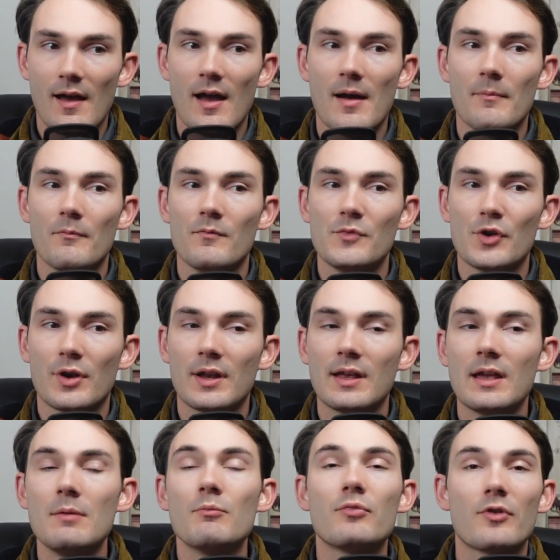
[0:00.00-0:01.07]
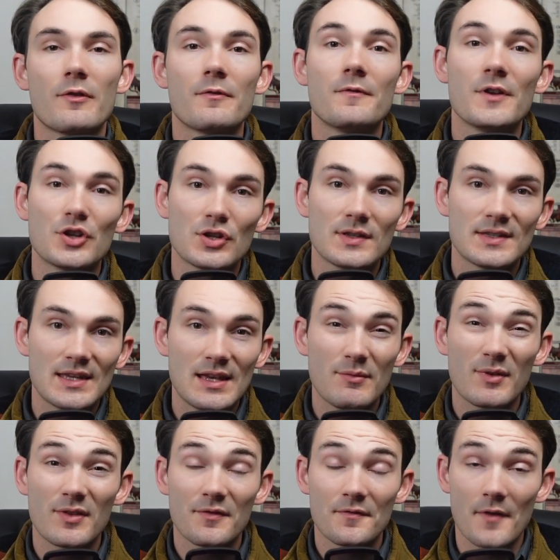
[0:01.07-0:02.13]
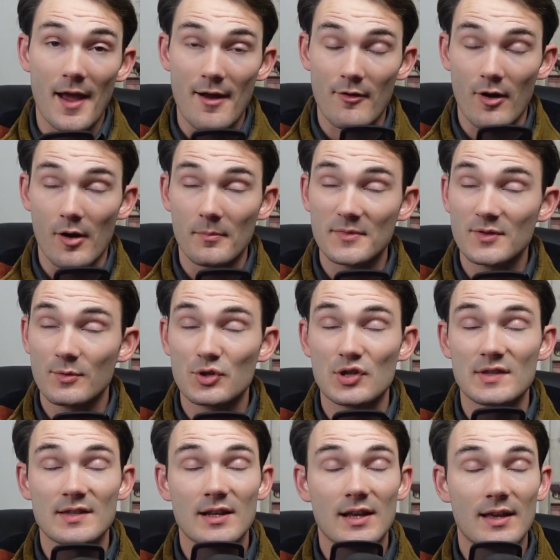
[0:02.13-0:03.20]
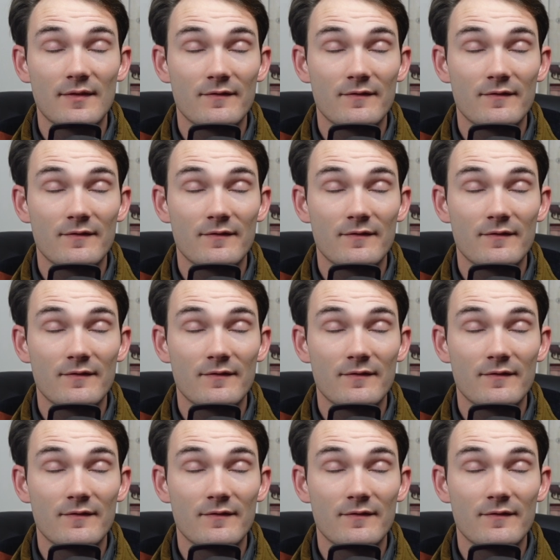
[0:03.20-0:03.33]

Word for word: Um, you're going to gain proficiency with firearms, which is